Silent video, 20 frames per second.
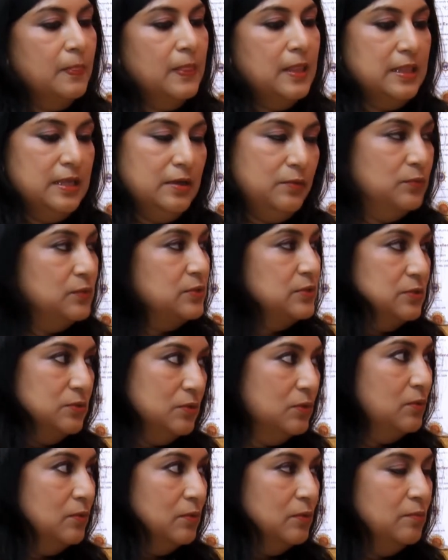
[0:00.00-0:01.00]
They would
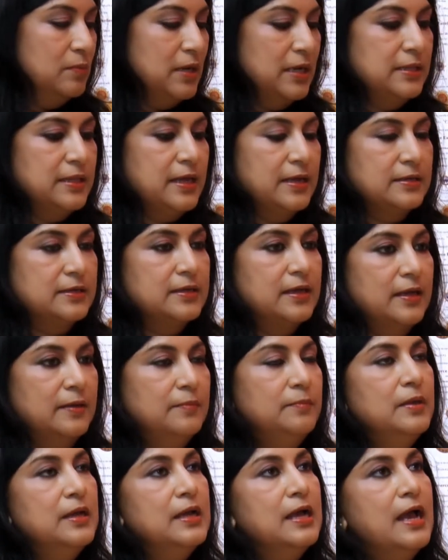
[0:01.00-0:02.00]
know by that
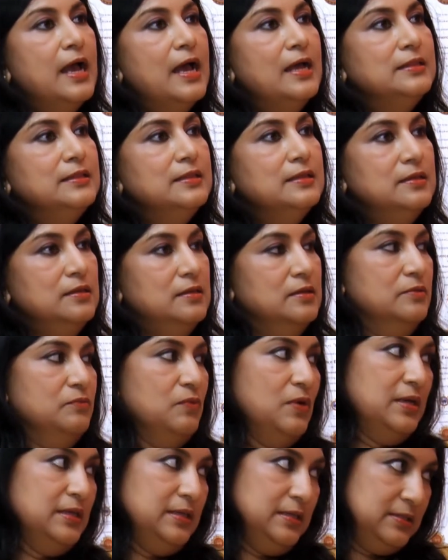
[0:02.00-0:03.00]
time, and then
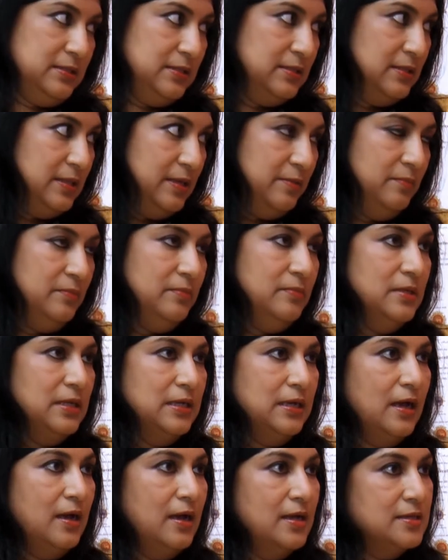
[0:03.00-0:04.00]
advise them.
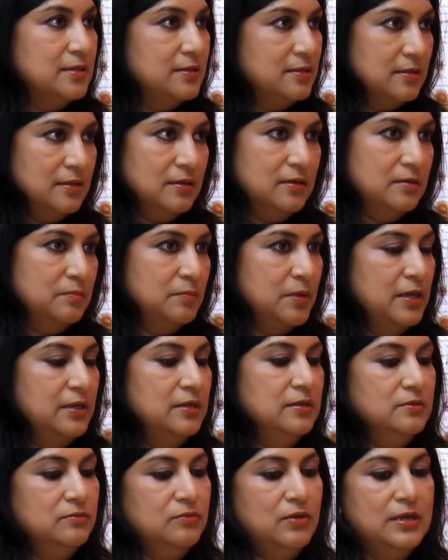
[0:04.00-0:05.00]
I think my
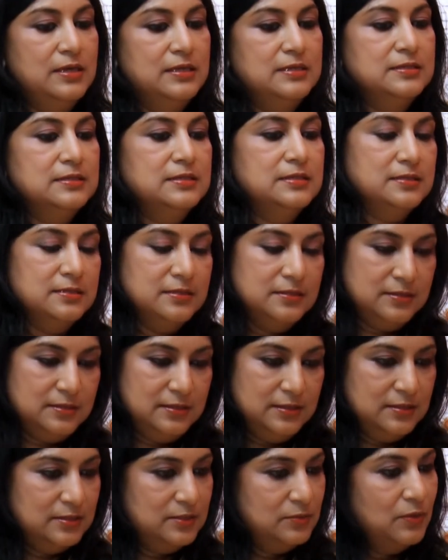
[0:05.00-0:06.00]
advice is,
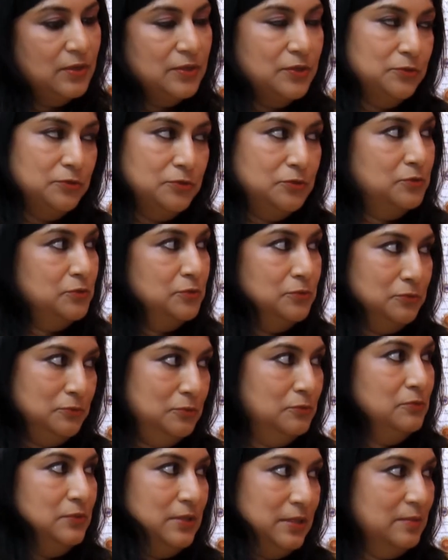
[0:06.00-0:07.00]
this is what you should
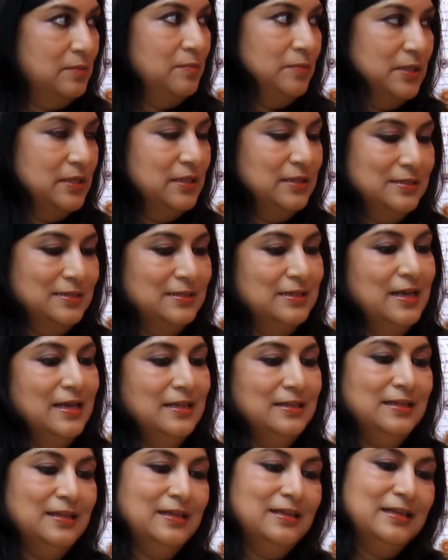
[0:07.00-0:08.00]
do. I mean, this is,
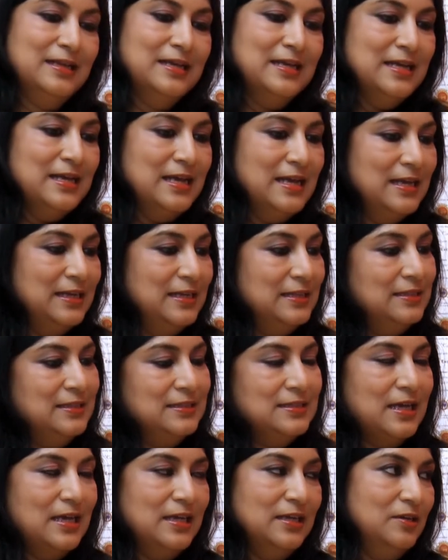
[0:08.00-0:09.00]
and then let the
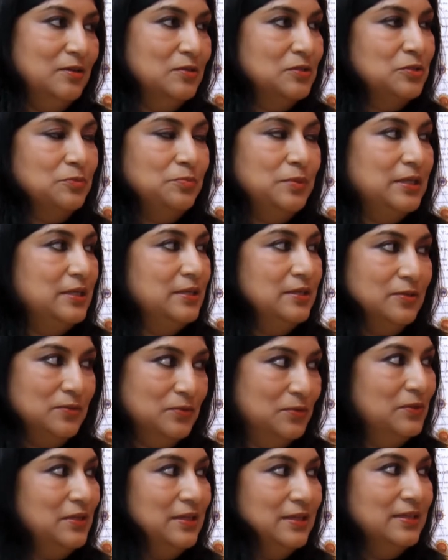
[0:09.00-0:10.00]
child also play a
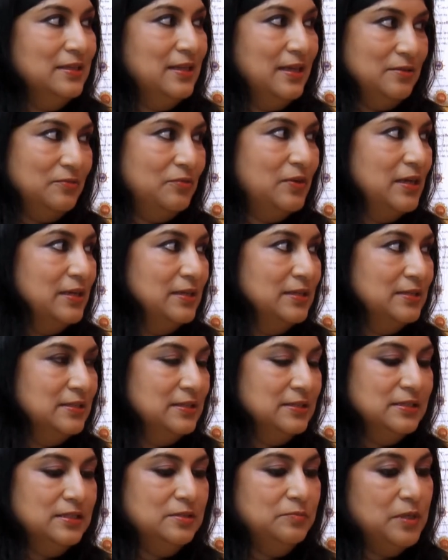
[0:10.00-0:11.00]
role in that final
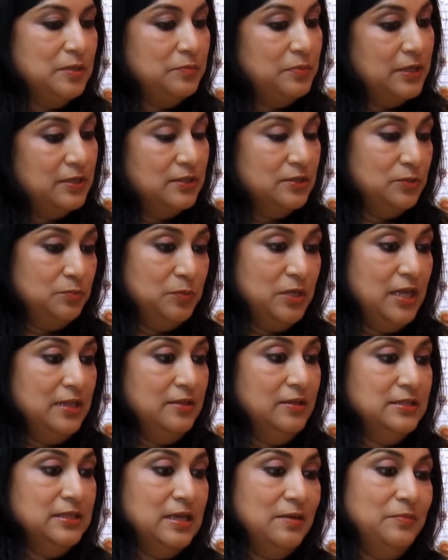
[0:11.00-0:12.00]
decision. But parents will be,
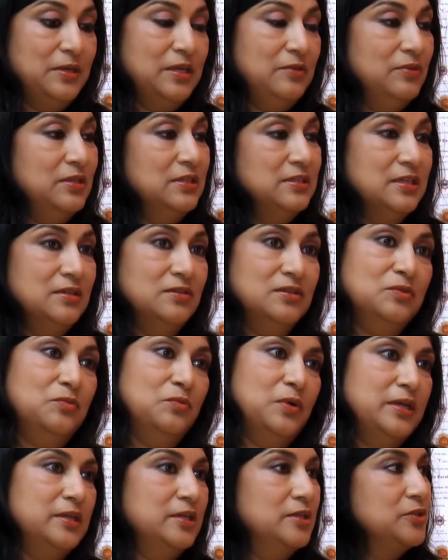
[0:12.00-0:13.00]
other someday will say, you know,
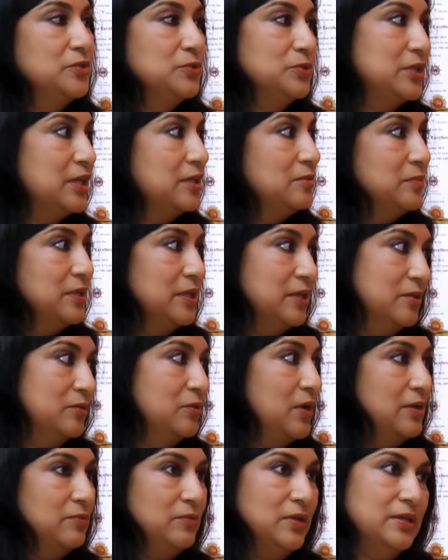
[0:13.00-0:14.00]
why didn't you tell me? You
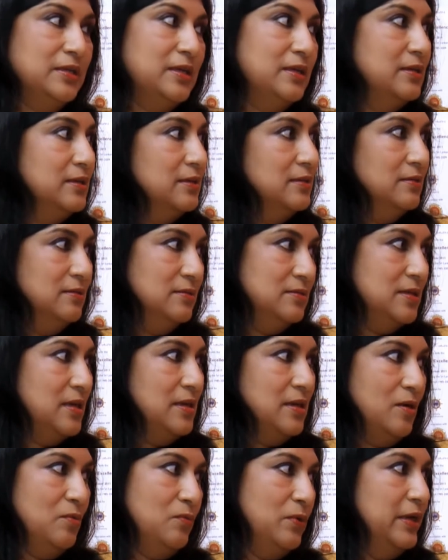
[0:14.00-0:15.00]
know, I went and did this
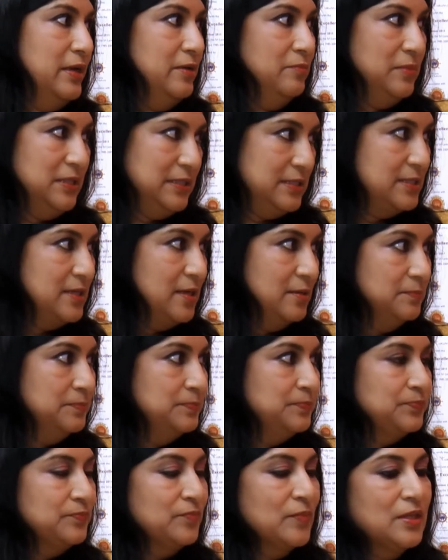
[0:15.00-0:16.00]
and now I messed
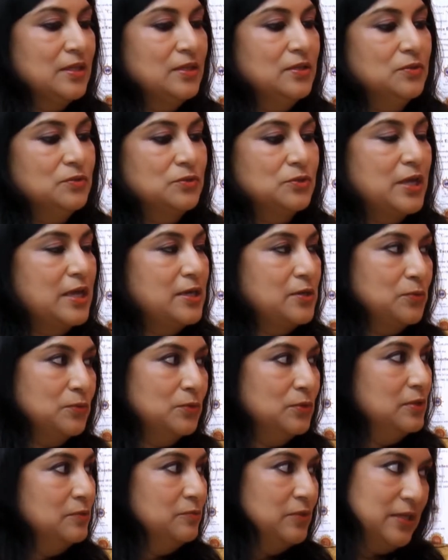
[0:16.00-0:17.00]
up. You should have
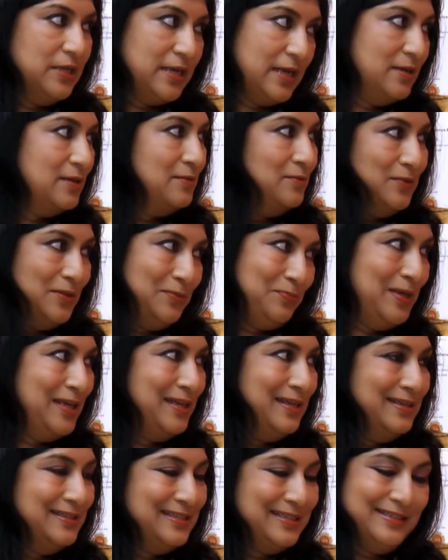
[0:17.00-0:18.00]
told. We can,
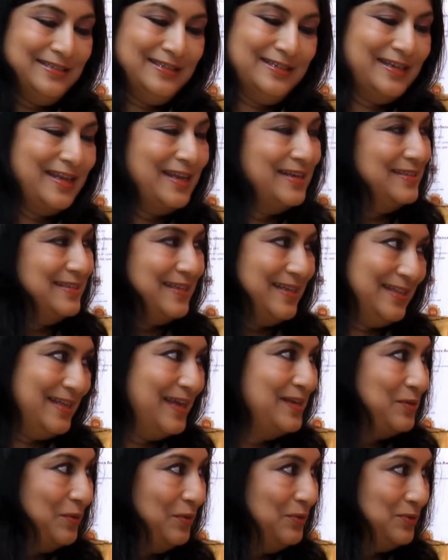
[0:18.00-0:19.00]
the children can say
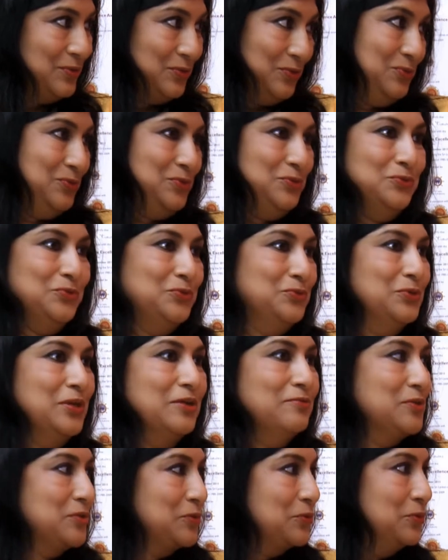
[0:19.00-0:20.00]
that also. You
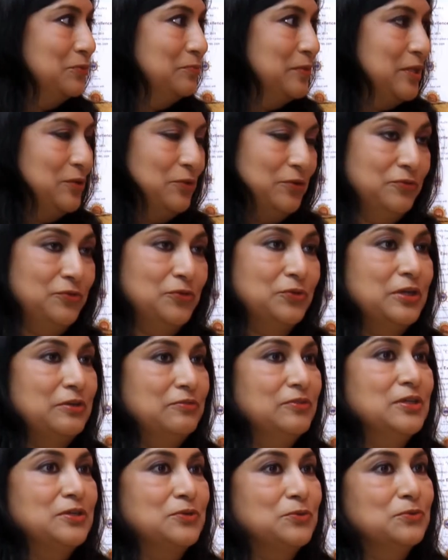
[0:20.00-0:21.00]
never told me. You know, if you
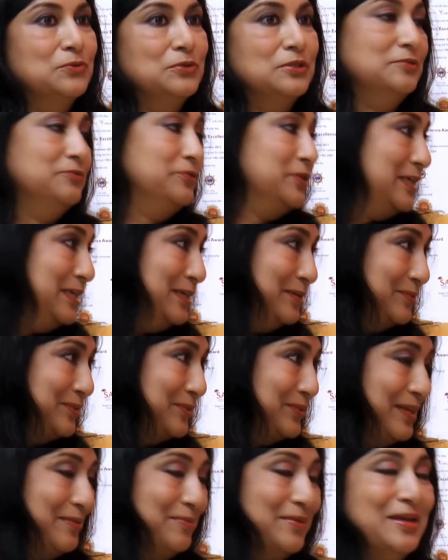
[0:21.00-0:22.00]
give the total freedom
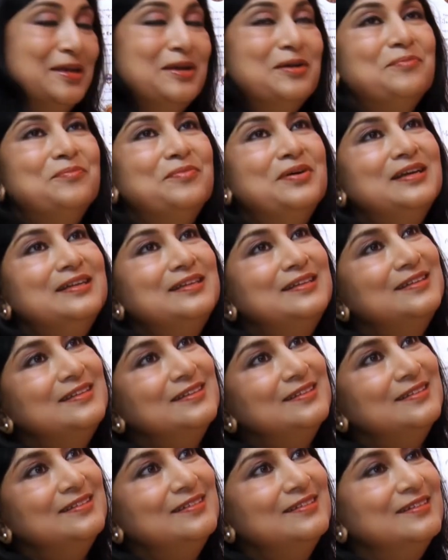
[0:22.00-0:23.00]
to them. But
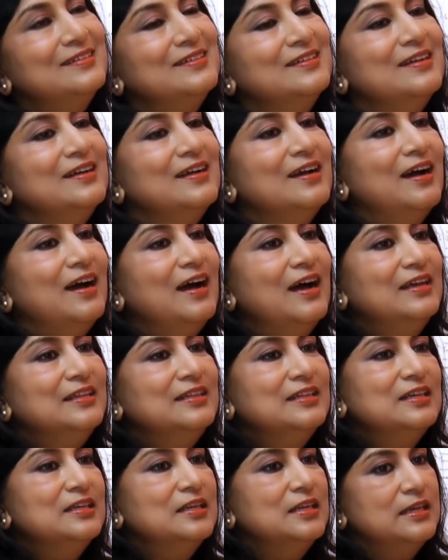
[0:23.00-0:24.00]
I
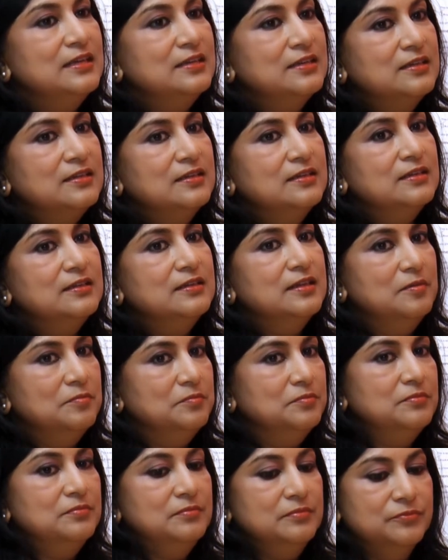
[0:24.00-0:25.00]
think let
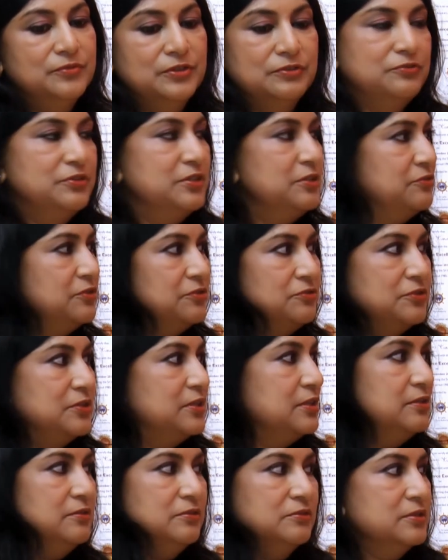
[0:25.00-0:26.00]
them
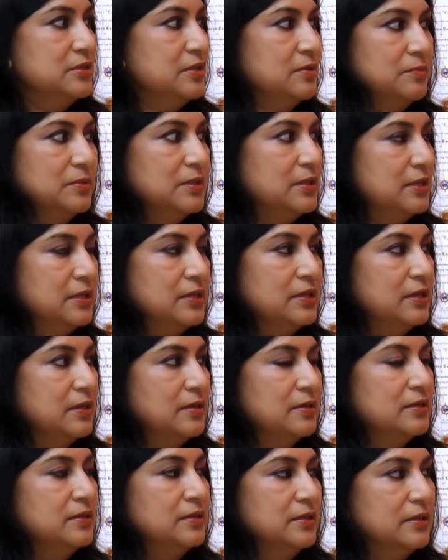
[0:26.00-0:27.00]
50-50 or something.
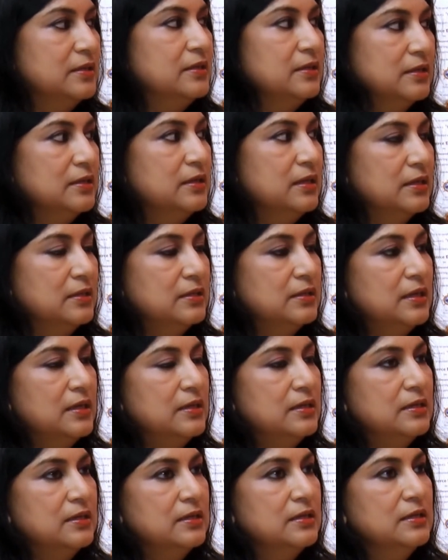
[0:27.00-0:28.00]
Like
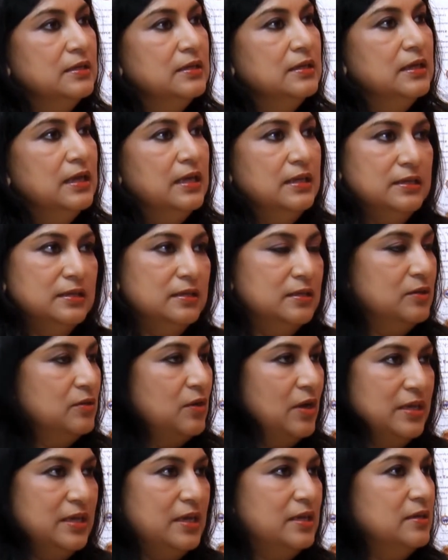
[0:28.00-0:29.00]
that. And you know,
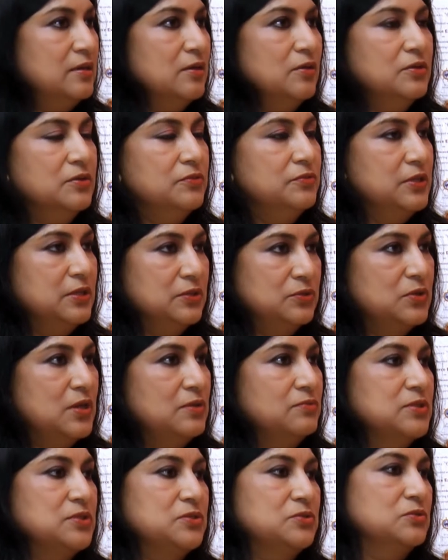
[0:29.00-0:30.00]
I had a lot of things. So
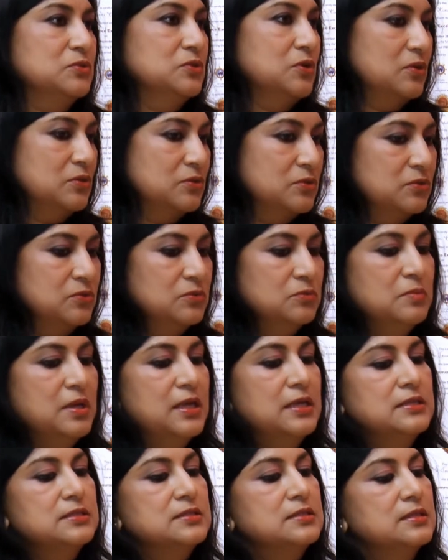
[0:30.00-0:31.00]
I was told not to do
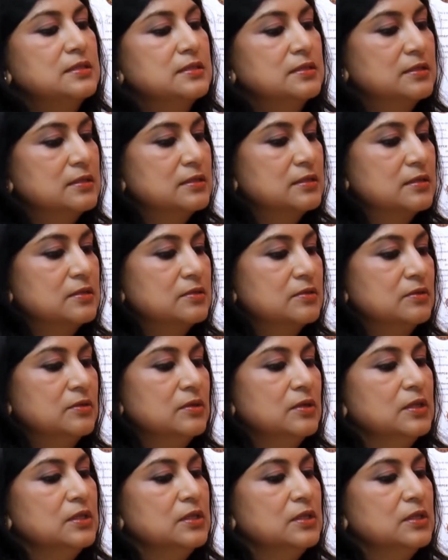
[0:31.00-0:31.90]
maths, and then you know.